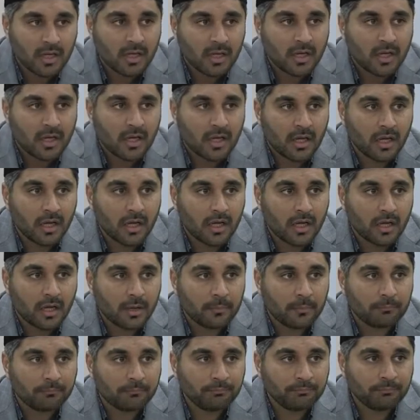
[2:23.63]

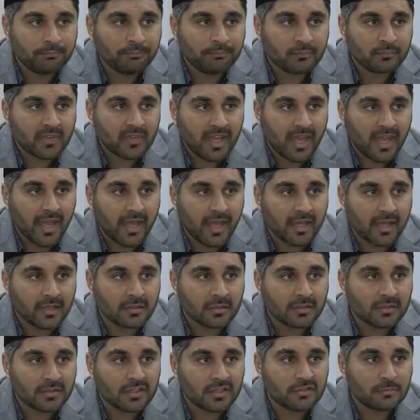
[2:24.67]
and
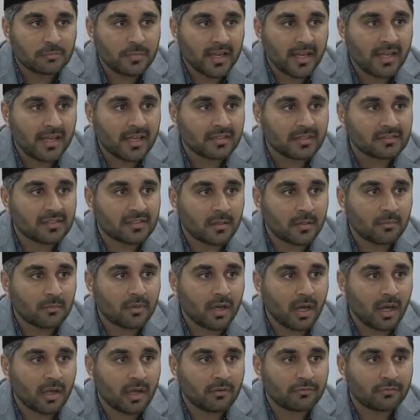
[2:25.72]
dispelling some
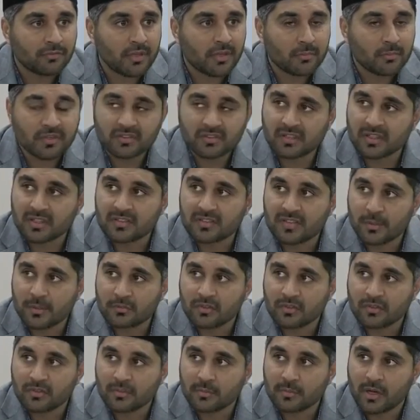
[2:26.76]
of the
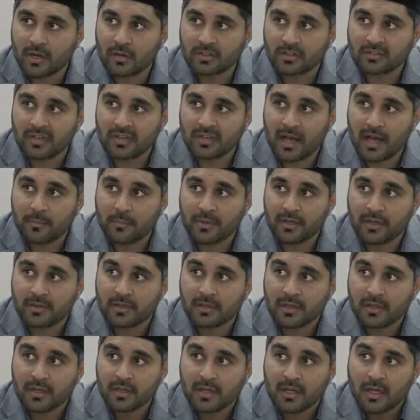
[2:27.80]
misconceptions about Islam
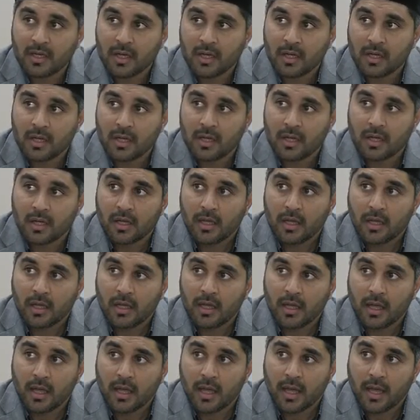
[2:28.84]

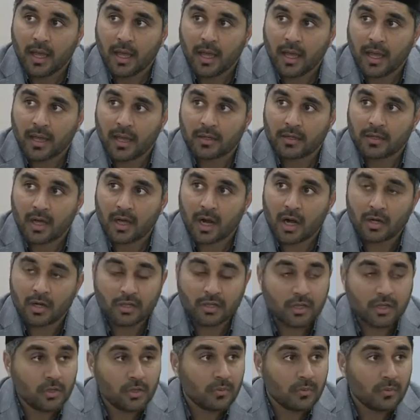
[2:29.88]
and
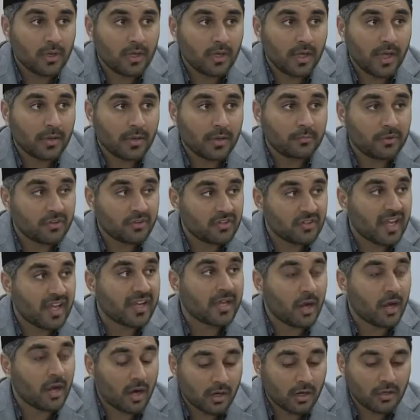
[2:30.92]

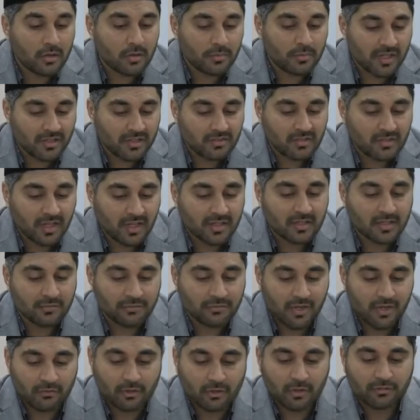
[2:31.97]
presenting arguments in the
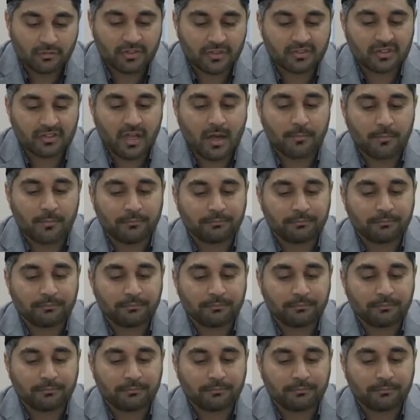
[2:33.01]
favor of Islam.